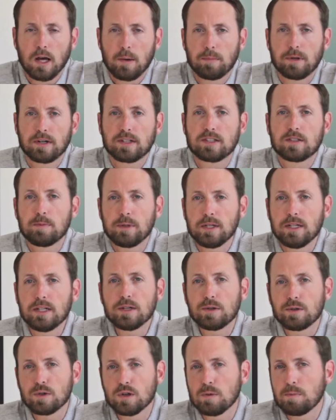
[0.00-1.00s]
But Expedia
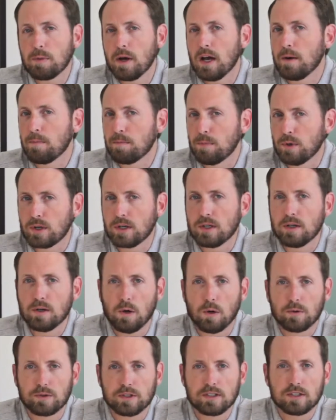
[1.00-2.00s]
Group and Booking
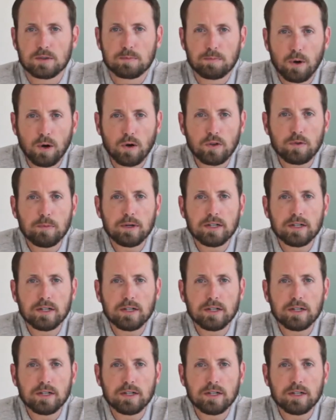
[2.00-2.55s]
Holdings both